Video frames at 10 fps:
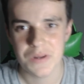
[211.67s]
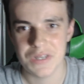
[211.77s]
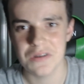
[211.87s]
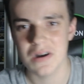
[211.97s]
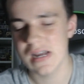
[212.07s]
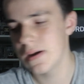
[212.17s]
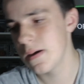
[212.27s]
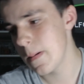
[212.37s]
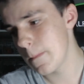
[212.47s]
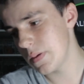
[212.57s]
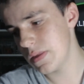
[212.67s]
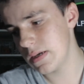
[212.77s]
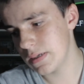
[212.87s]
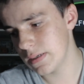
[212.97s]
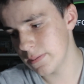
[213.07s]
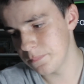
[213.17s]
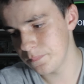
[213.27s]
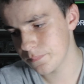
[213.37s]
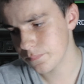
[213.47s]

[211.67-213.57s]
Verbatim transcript: when he died. But then, um,